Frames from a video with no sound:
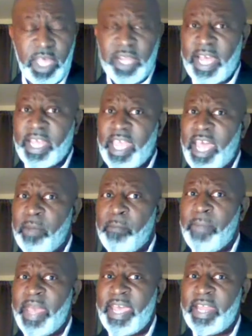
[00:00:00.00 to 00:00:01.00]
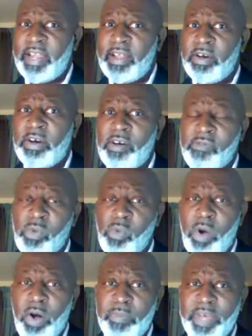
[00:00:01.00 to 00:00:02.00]
Now, can a man love a
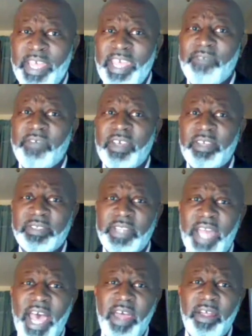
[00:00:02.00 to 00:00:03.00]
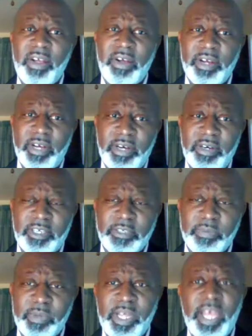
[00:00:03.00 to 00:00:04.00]
woman if he's not her
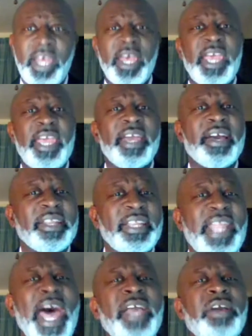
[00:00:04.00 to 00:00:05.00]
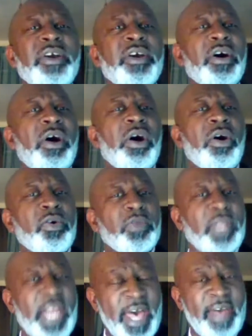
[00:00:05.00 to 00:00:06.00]
husband? He could like her a
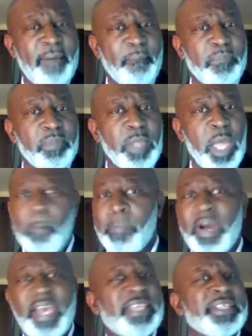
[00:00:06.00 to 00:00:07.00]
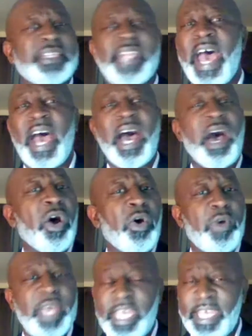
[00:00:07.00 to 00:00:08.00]
whole lot, but he's not
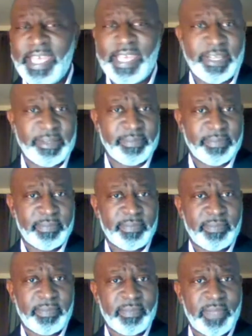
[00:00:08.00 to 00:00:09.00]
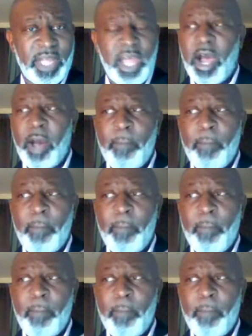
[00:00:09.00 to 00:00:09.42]
all in. A